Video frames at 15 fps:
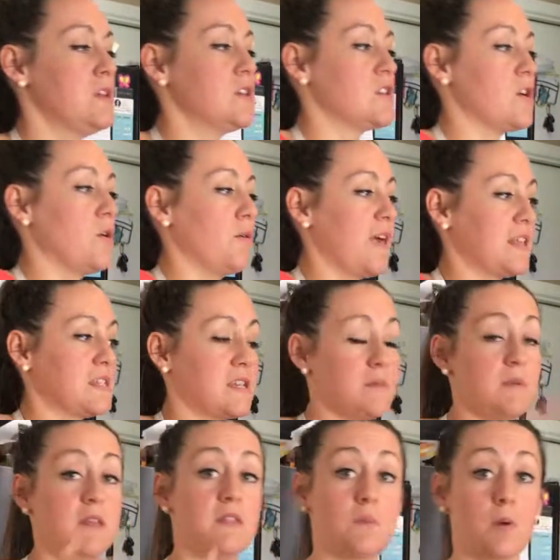So that's going
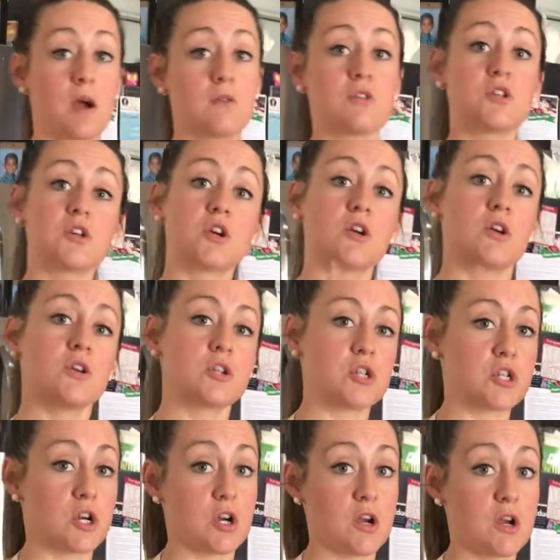to be the brown
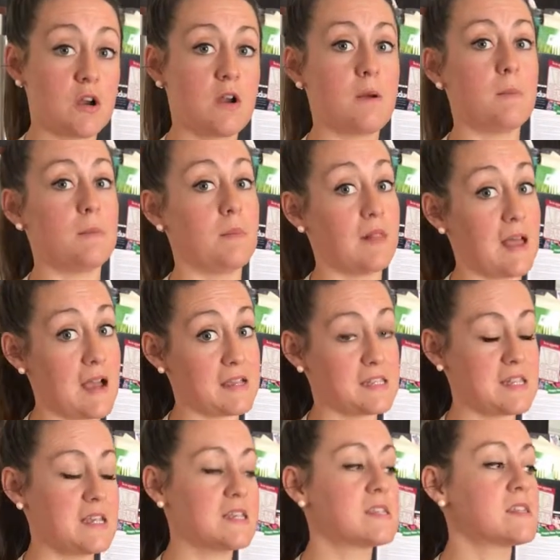sugar,
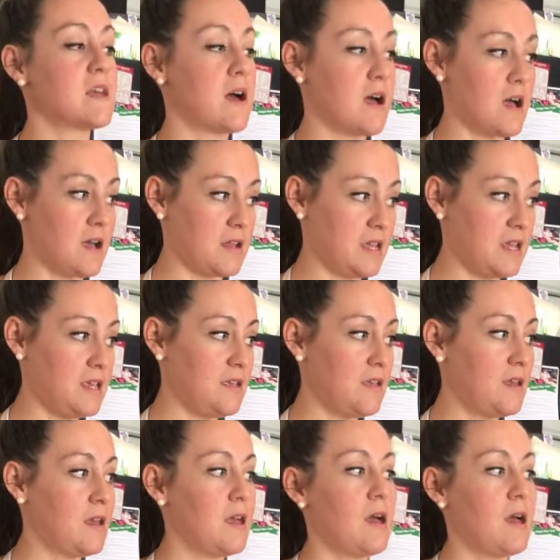molasses, honey,